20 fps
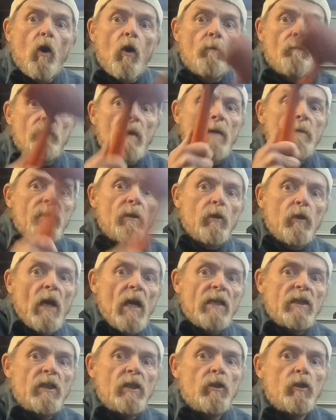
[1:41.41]
Maybe you're
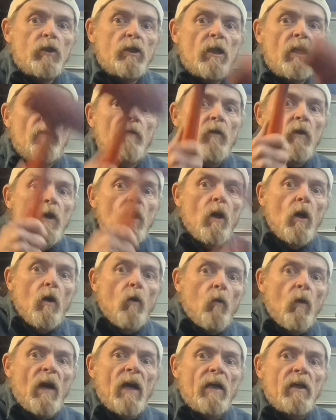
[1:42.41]
asking yourself,
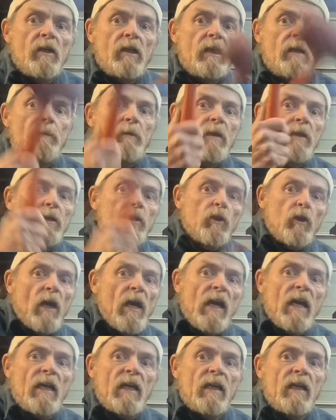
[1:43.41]
why do you keep hitting your
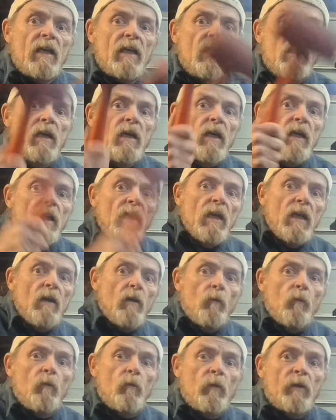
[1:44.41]
hand
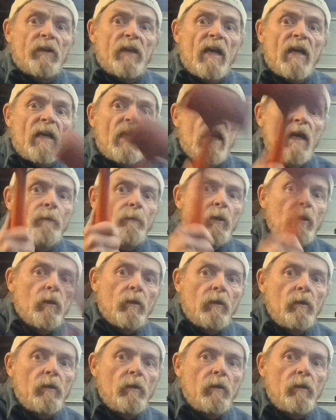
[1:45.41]
with that hammer?